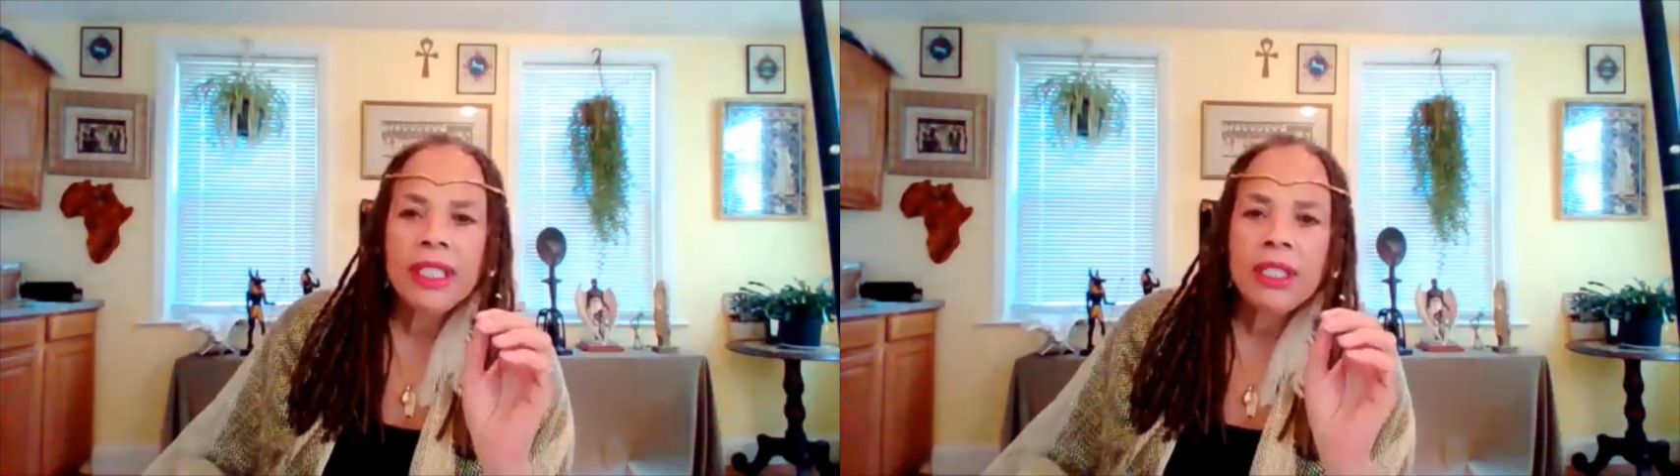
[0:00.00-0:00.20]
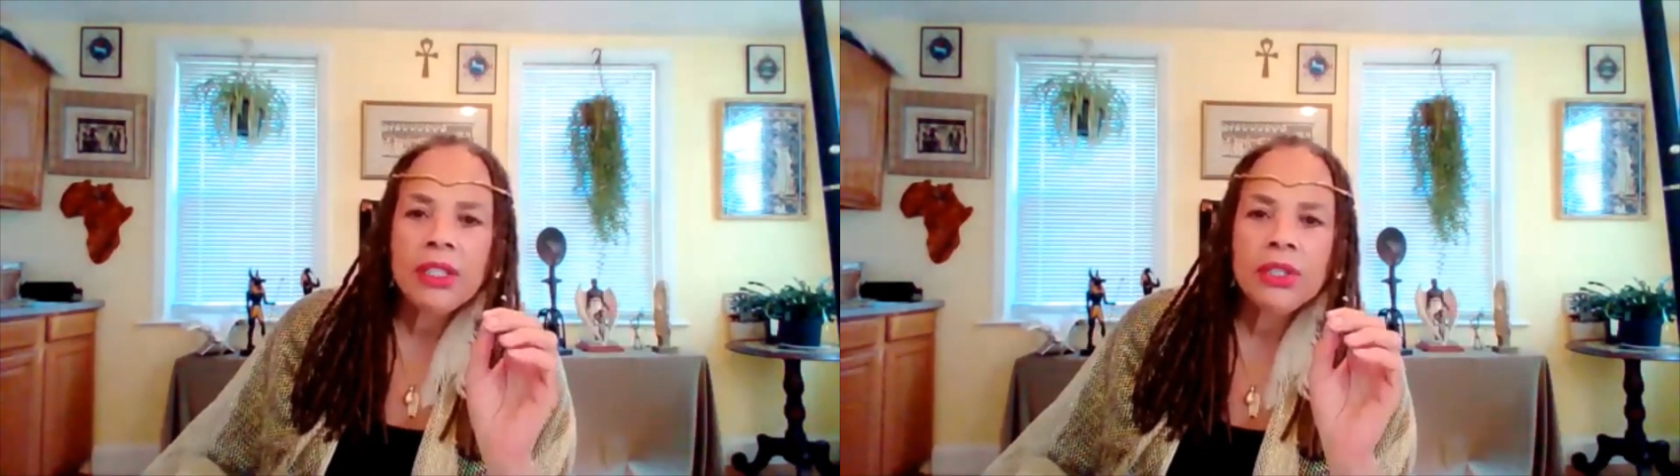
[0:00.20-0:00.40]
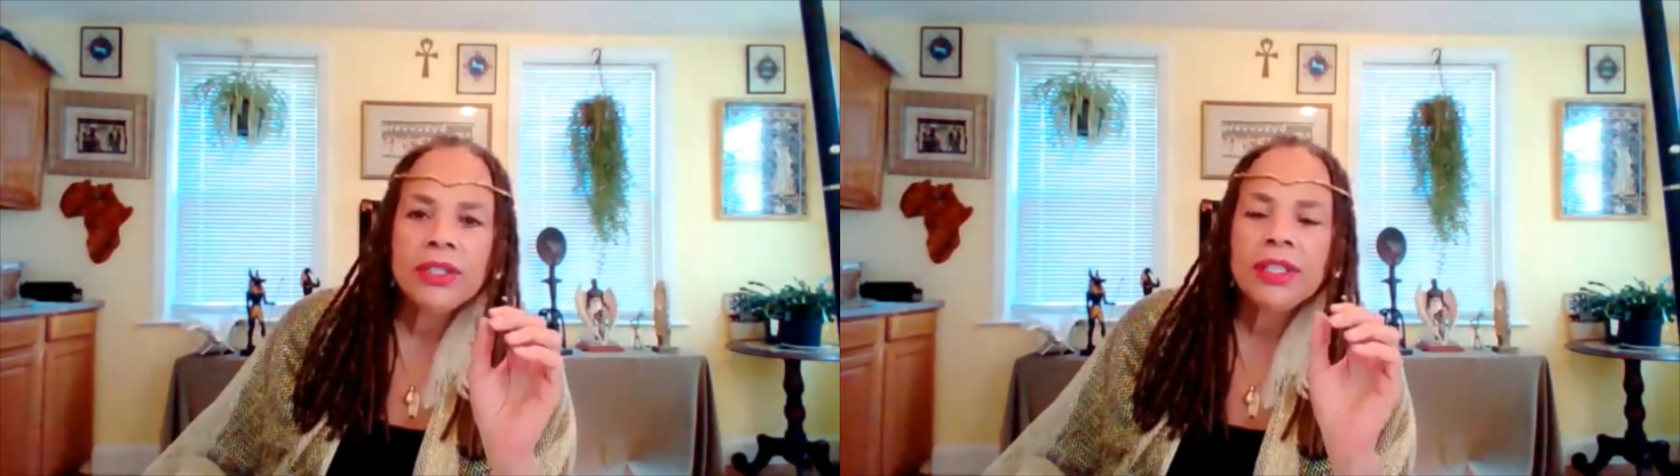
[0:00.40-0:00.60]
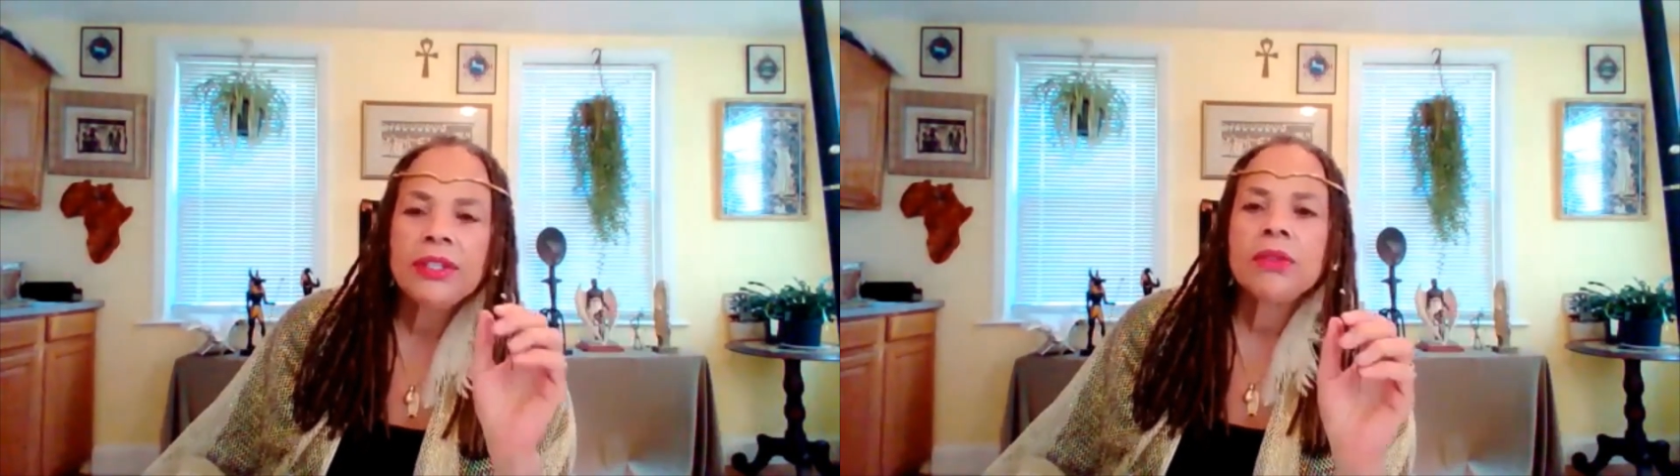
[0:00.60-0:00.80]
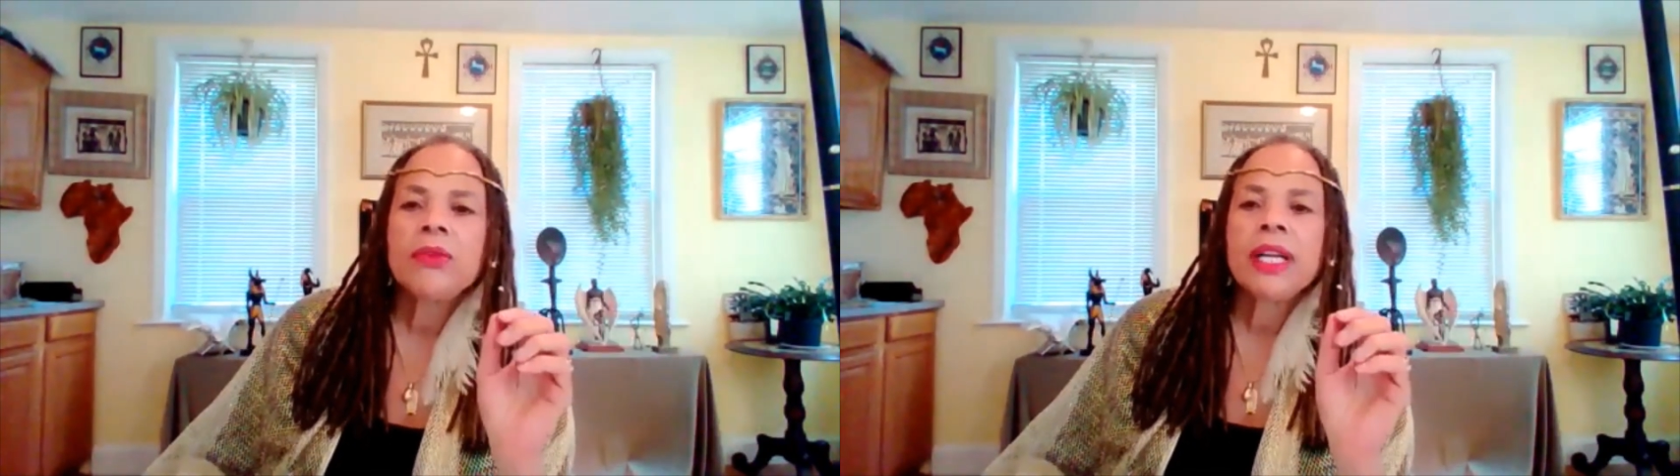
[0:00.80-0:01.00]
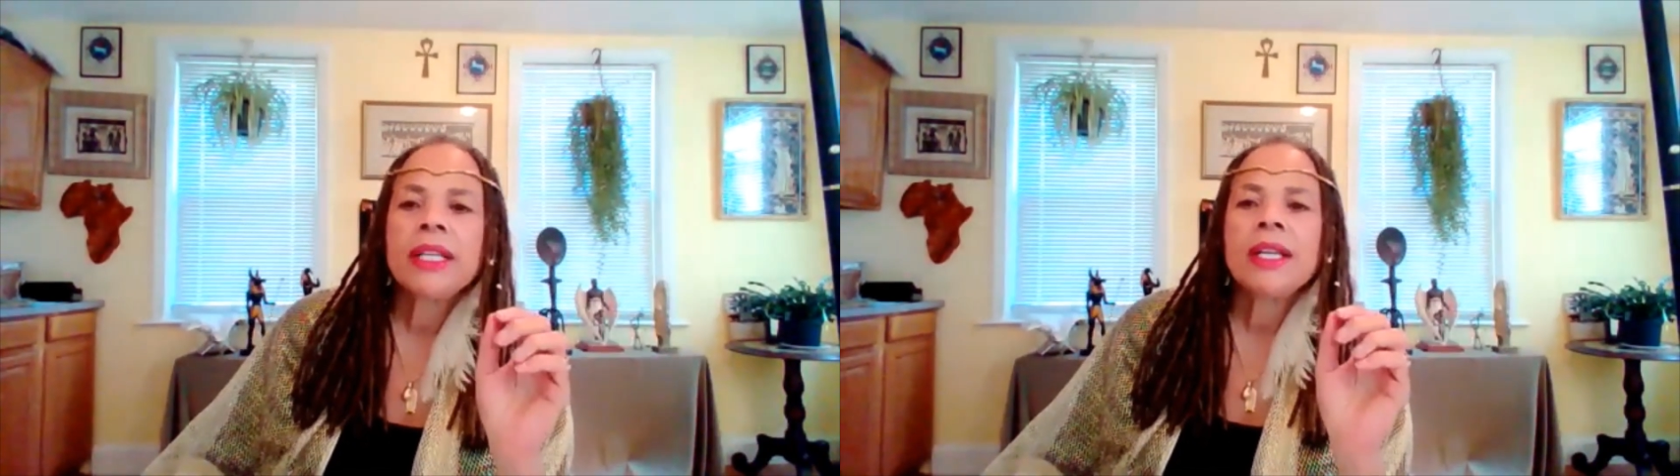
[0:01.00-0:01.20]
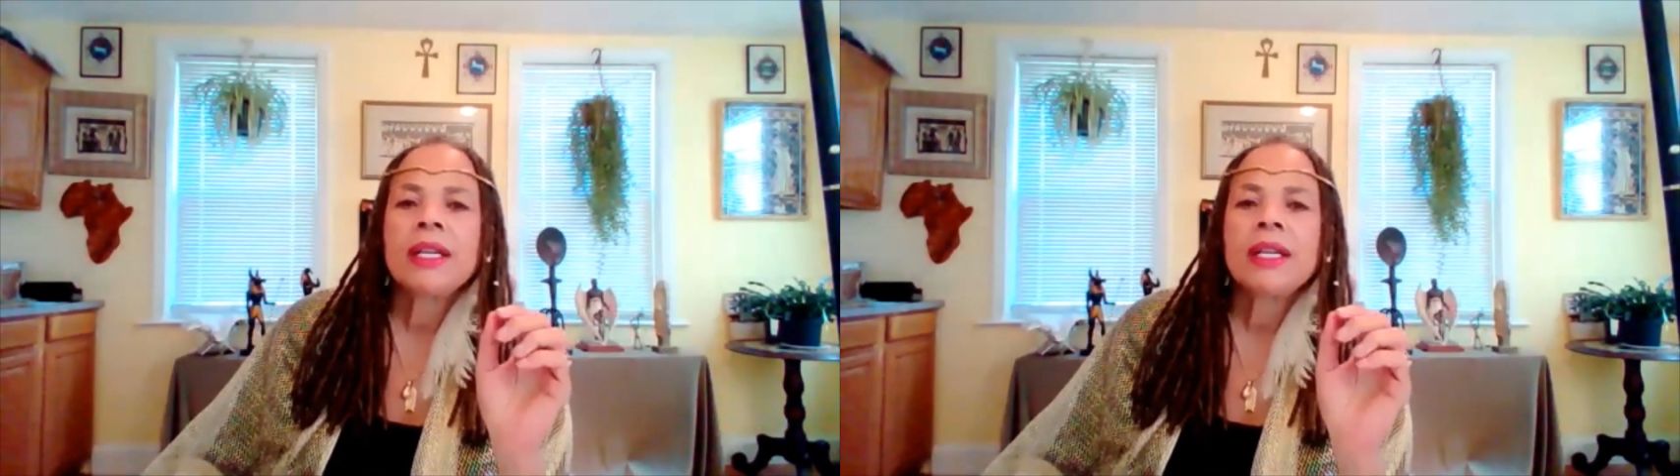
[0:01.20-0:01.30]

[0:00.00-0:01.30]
teaches and directs